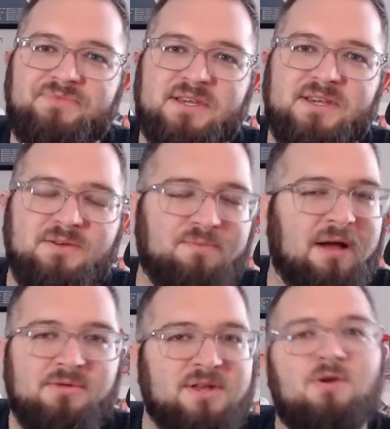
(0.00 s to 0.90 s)
you
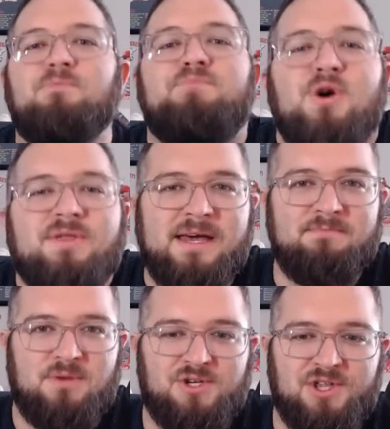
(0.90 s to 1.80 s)
probably don't put that
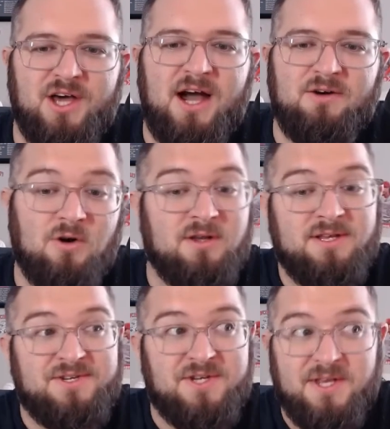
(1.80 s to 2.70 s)
much thought, or at
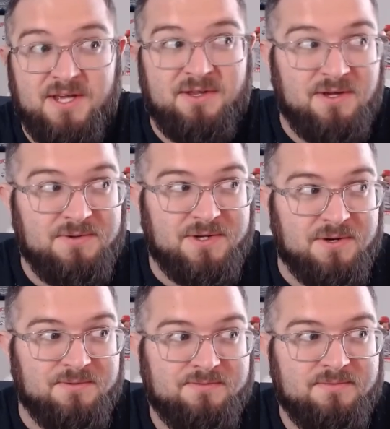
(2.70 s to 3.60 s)
least you didn't used
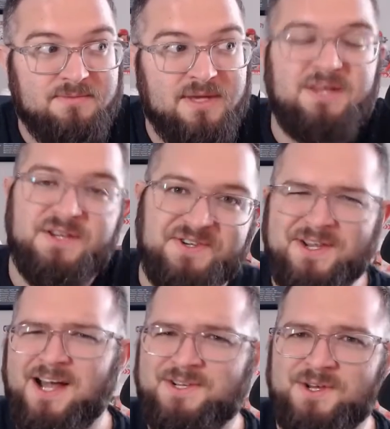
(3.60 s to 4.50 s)
to, into
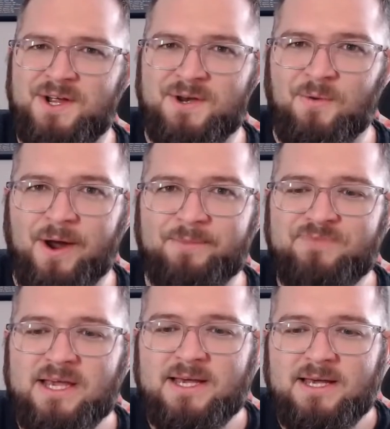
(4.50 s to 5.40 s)
socks and underwear.
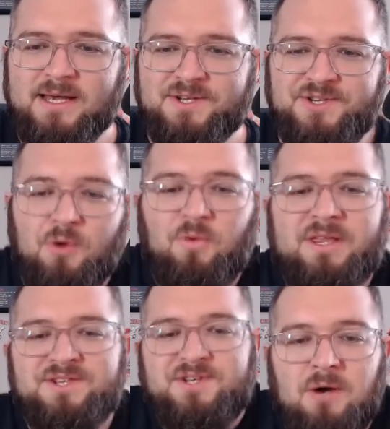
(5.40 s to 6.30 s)
So when
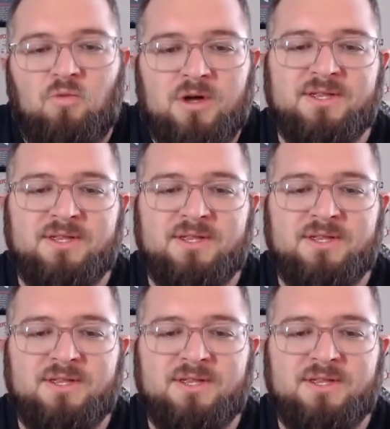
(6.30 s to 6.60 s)
someone